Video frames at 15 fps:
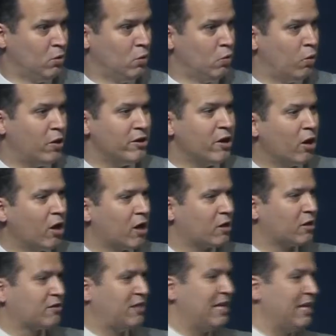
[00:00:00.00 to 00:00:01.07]
We're no longer
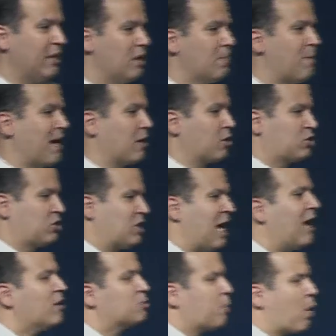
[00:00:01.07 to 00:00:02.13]
thinking about
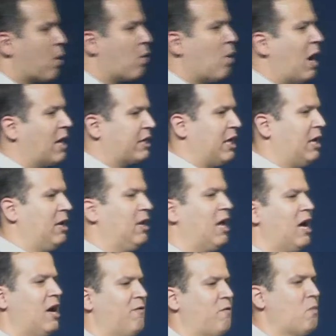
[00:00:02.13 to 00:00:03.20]
ourselves, but we're walking in
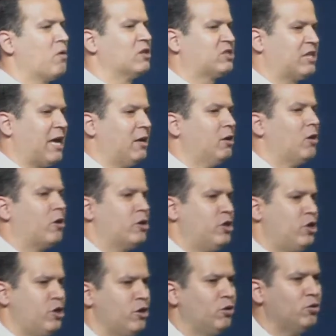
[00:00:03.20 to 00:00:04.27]
love and we're saying, Lord,
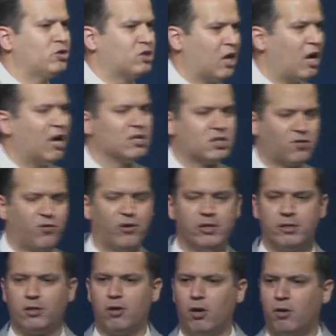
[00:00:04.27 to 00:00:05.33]
use us for
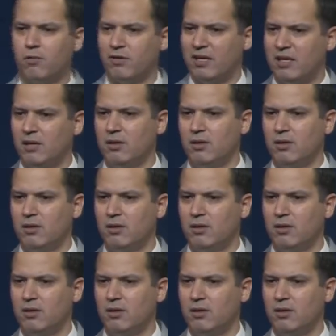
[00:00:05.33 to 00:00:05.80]
your glory.